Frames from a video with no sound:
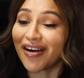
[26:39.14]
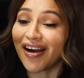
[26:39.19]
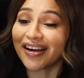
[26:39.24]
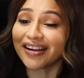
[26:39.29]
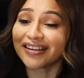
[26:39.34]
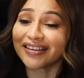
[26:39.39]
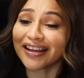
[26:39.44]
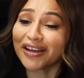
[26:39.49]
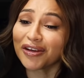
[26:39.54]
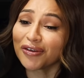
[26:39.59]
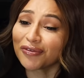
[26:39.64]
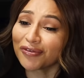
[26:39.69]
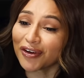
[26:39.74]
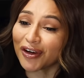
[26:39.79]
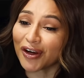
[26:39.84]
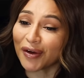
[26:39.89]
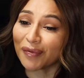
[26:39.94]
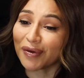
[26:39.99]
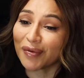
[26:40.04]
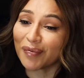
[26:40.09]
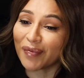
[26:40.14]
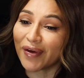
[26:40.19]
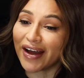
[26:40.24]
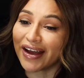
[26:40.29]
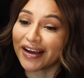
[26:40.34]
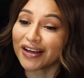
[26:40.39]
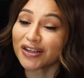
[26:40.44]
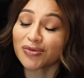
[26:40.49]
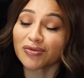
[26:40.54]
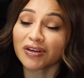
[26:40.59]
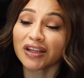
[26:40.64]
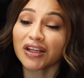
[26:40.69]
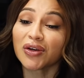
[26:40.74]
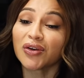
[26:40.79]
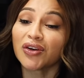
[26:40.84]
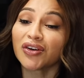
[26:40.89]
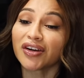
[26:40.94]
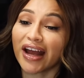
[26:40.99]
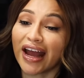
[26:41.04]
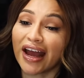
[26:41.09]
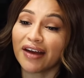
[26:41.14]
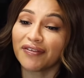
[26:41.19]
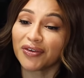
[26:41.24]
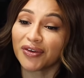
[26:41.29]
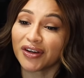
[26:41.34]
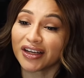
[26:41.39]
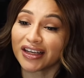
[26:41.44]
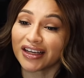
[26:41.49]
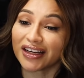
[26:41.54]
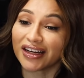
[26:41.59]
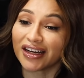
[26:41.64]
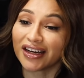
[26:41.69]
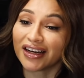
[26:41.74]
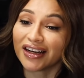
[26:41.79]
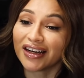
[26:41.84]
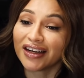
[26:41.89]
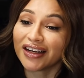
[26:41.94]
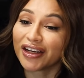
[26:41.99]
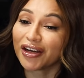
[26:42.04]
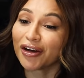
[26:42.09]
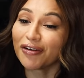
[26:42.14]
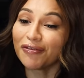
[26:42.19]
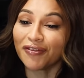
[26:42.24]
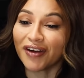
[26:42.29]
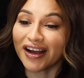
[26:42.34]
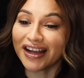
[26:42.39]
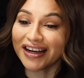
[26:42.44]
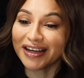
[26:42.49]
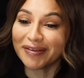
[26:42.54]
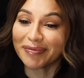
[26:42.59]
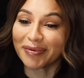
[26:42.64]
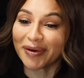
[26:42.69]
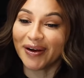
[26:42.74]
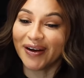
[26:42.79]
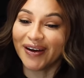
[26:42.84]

Cardi, thank you for coming by. Thank, thank you. Cool to have you here. You're yeah. funny funny, bro.